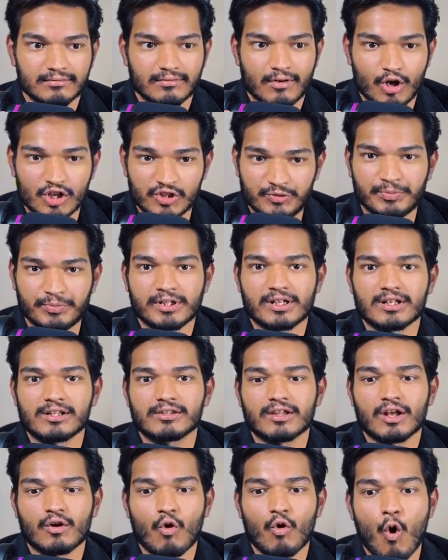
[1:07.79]

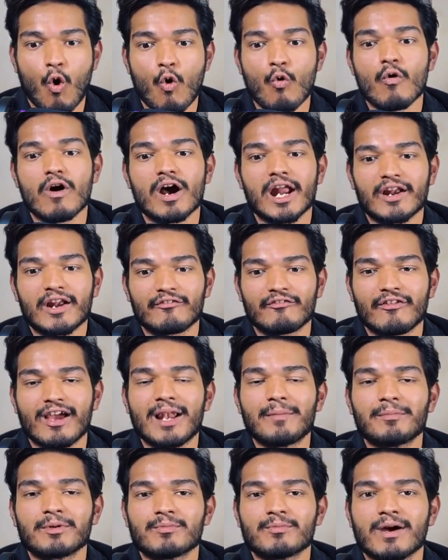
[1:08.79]
hospitals are
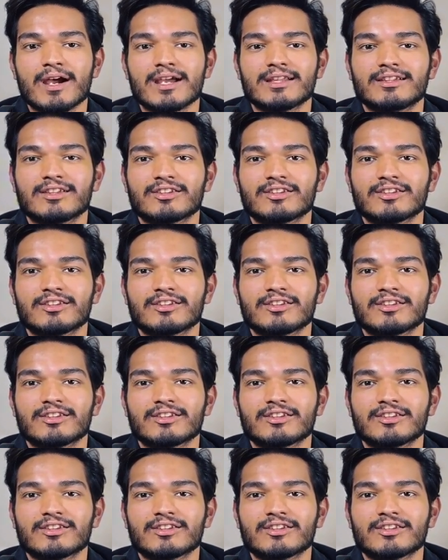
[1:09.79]
overwhelmed by